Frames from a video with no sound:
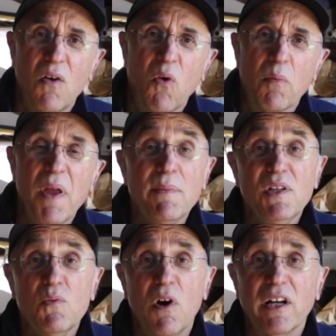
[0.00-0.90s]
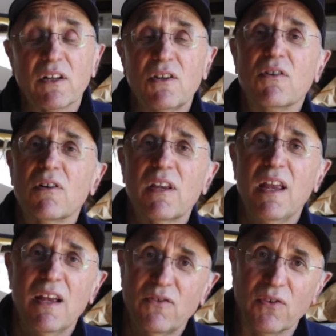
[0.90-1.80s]
or maybe you want to cure
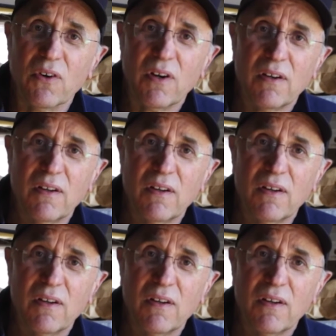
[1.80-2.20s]
cancer,